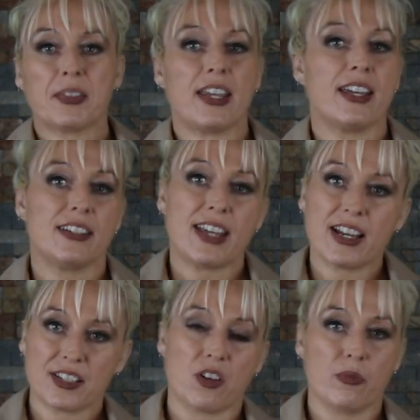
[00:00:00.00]
And
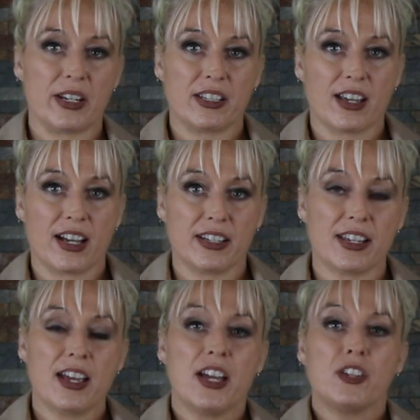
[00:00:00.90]
as always,
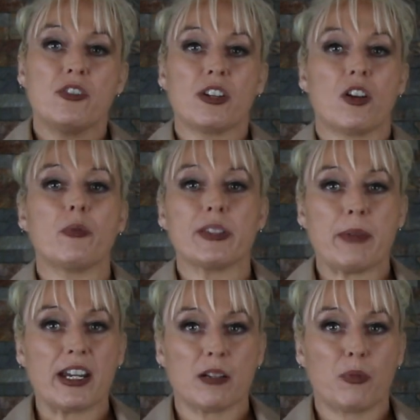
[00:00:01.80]
guys, you can always
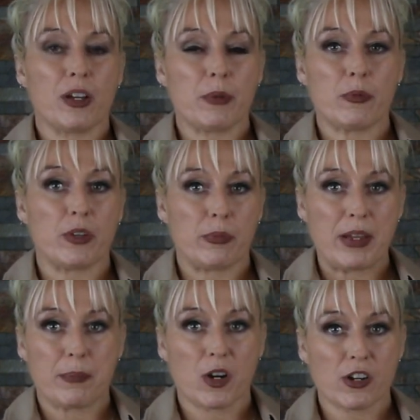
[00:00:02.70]
make an appointment with
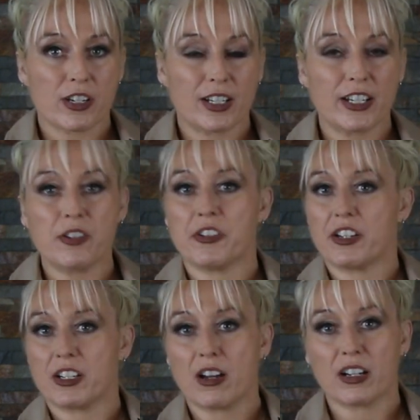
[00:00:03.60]
me personally, or you
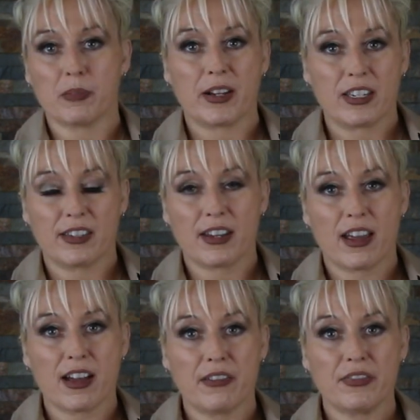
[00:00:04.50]
can talk to my
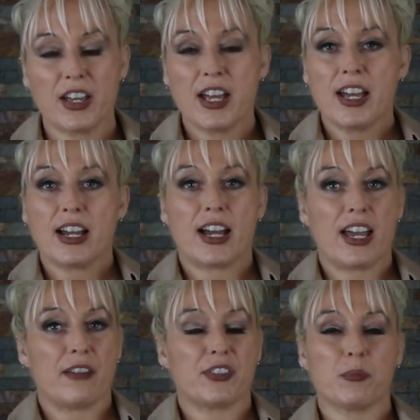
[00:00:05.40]
staff. I
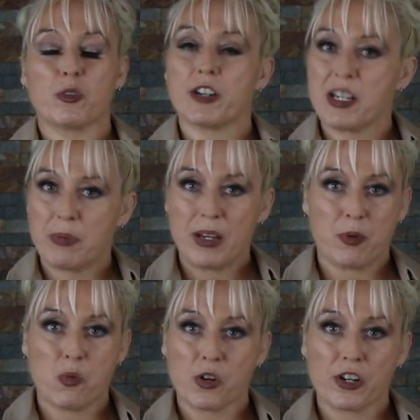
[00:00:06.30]
have some great
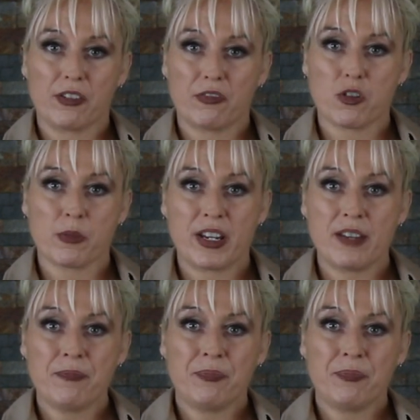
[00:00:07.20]
people working for me.